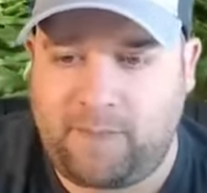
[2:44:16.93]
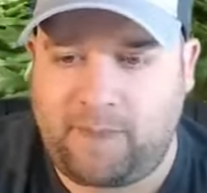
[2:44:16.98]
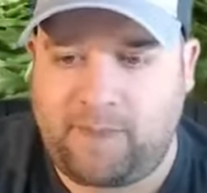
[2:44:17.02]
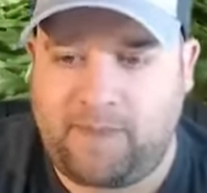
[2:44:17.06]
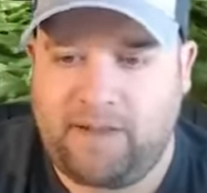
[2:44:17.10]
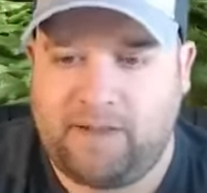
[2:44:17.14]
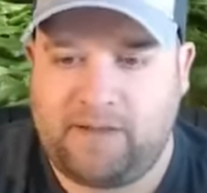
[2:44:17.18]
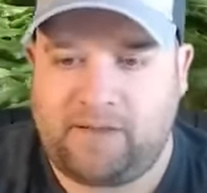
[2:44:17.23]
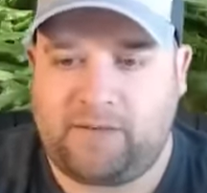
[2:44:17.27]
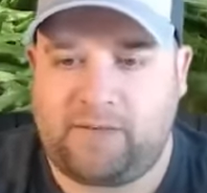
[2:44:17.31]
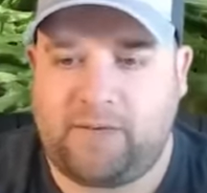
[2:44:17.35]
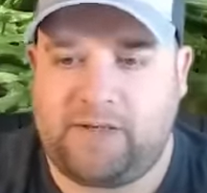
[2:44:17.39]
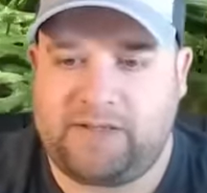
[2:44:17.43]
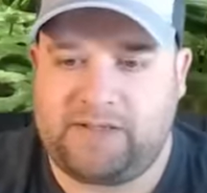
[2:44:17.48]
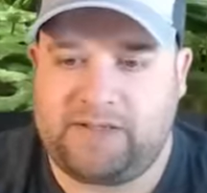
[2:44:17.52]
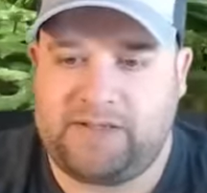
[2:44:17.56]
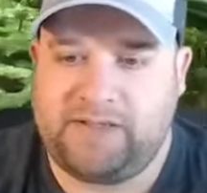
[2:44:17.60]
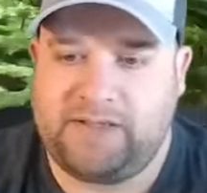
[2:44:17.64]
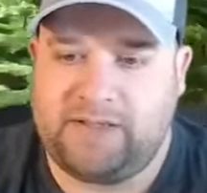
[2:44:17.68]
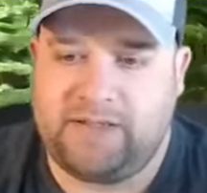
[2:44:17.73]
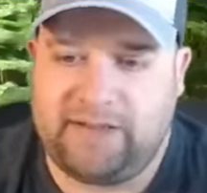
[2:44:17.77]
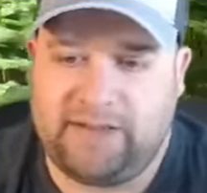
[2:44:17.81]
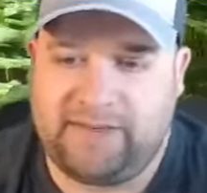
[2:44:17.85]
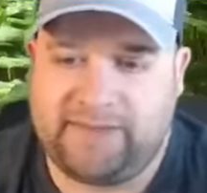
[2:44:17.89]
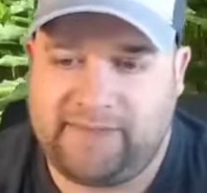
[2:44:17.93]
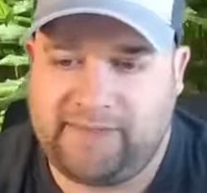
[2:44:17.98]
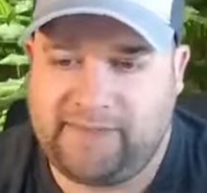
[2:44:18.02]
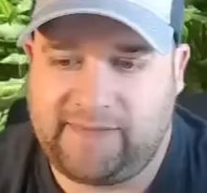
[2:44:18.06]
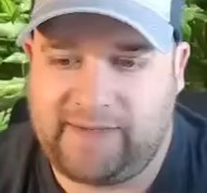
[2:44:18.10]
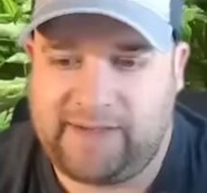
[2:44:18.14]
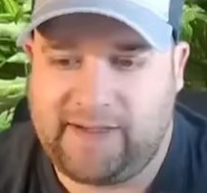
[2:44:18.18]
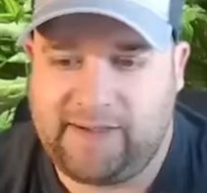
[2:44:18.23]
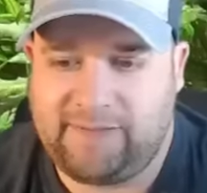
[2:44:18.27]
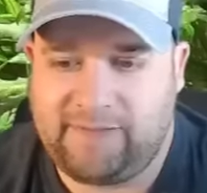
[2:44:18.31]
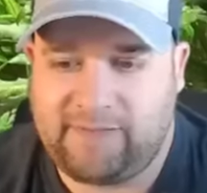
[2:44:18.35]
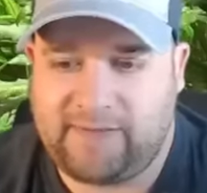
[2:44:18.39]
Question, is
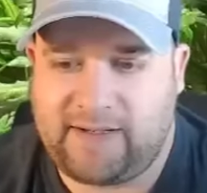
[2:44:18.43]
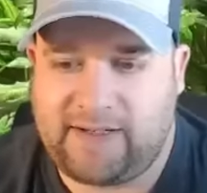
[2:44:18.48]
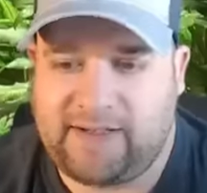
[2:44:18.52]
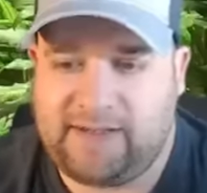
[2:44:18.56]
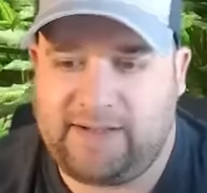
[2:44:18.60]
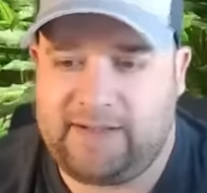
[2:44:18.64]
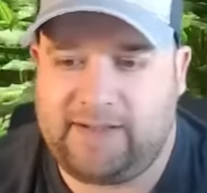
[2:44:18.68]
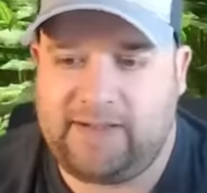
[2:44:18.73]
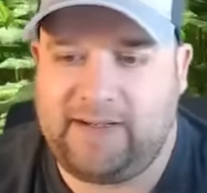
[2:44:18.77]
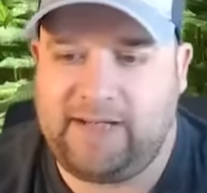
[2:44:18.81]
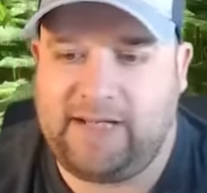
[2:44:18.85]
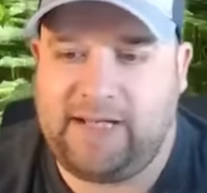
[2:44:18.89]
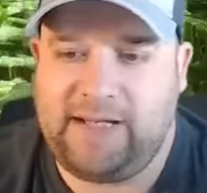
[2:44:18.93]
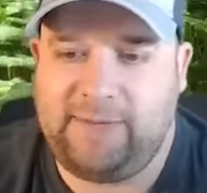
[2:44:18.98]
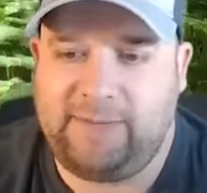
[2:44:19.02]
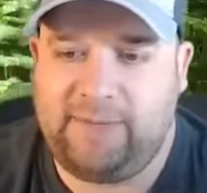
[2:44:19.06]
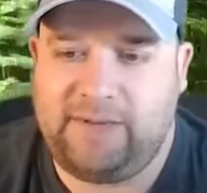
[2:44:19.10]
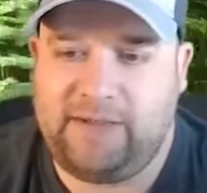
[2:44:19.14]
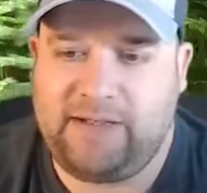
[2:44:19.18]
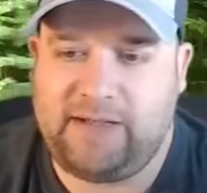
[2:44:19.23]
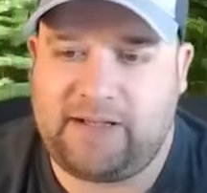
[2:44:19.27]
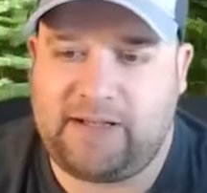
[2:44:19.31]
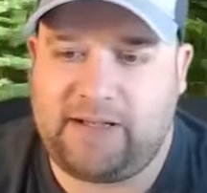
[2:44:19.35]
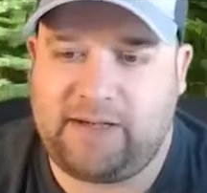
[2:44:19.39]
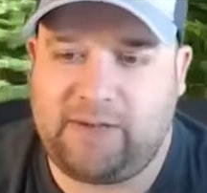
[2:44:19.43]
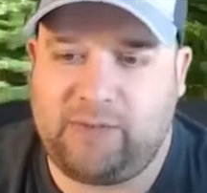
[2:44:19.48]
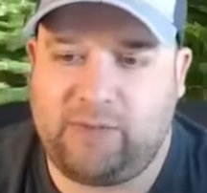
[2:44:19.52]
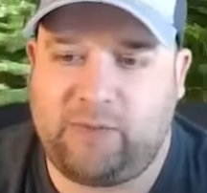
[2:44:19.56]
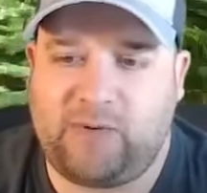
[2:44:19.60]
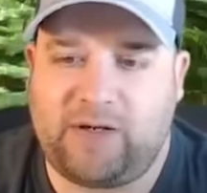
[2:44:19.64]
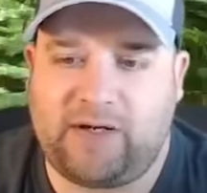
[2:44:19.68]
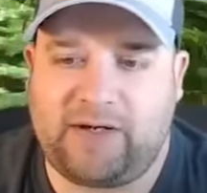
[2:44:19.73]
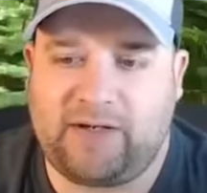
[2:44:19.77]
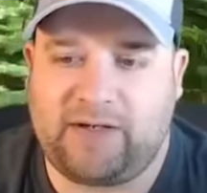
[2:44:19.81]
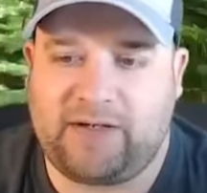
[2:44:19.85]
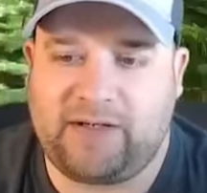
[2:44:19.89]
Safe like API
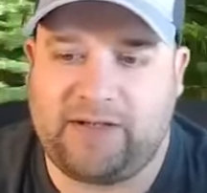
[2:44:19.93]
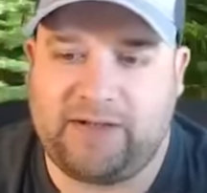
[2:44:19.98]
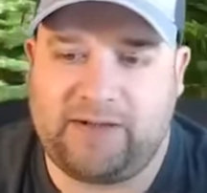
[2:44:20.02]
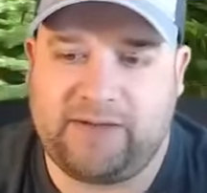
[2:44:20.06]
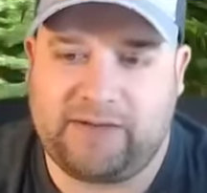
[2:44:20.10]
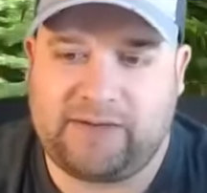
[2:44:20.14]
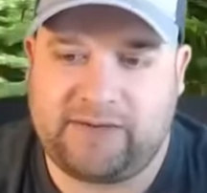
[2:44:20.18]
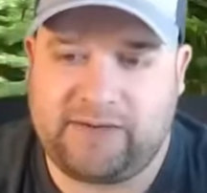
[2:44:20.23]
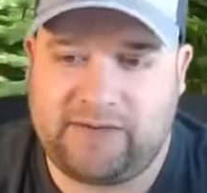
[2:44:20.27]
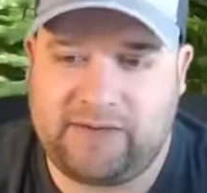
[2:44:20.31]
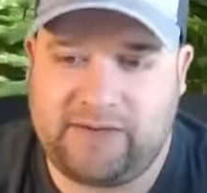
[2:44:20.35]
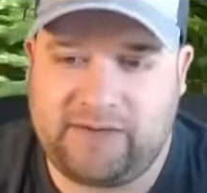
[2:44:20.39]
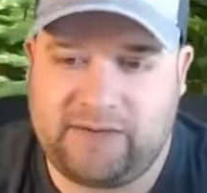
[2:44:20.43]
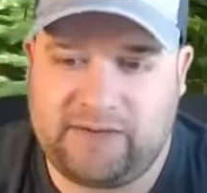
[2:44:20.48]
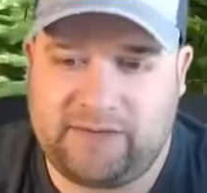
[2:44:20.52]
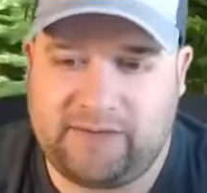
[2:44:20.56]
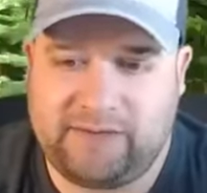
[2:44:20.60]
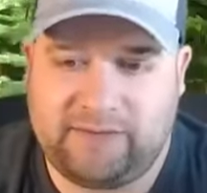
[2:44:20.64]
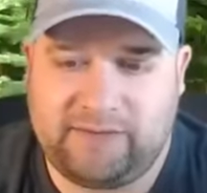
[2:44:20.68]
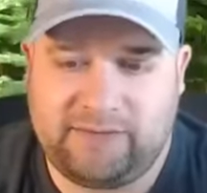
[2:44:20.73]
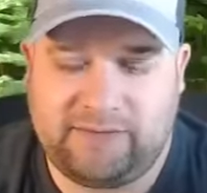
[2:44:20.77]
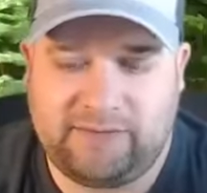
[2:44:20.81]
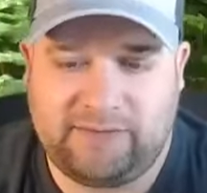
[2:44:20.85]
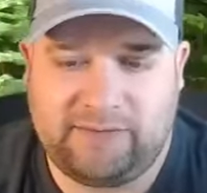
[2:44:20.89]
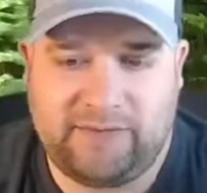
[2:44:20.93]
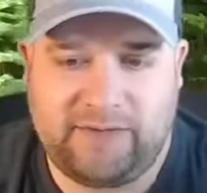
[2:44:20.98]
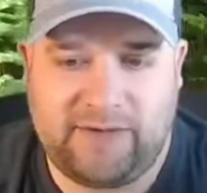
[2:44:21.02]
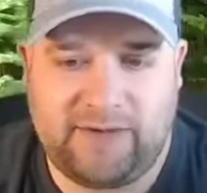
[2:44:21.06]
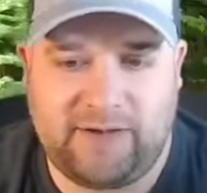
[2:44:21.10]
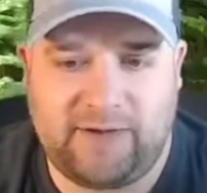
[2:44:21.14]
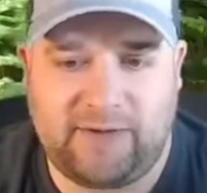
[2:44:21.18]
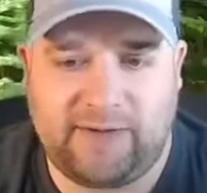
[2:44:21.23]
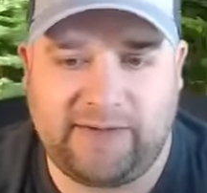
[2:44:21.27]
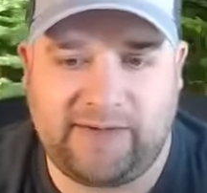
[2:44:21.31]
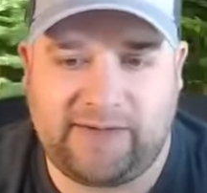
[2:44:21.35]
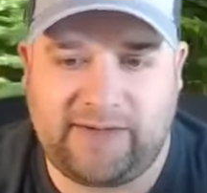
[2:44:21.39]
water conditioner?
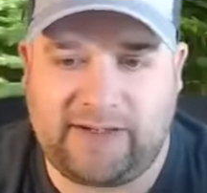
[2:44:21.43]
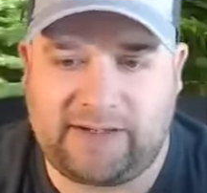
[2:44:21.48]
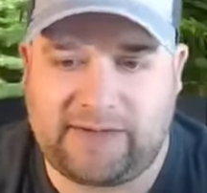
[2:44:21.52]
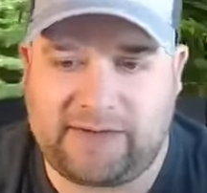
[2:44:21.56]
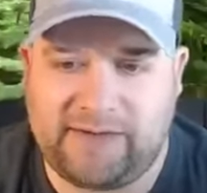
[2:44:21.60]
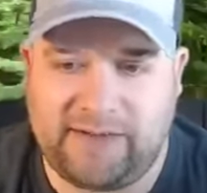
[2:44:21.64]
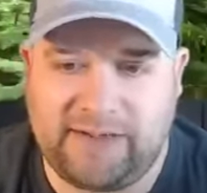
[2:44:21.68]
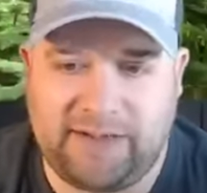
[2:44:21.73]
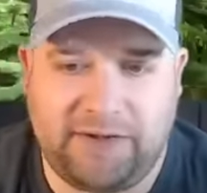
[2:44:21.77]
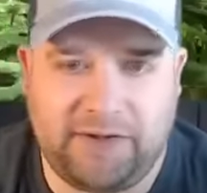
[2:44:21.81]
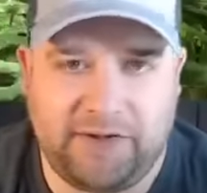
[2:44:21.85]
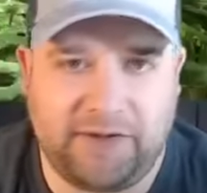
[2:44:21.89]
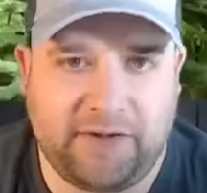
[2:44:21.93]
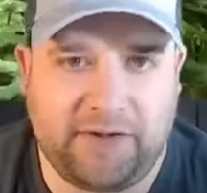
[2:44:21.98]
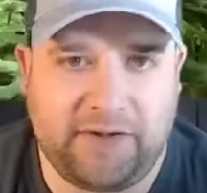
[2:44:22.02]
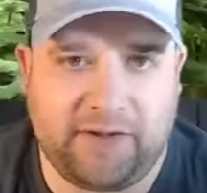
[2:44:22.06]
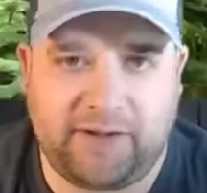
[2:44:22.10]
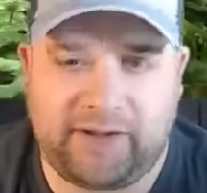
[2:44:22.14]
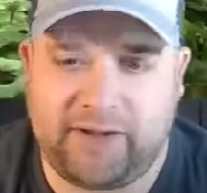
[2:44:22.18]
No, it's actually good.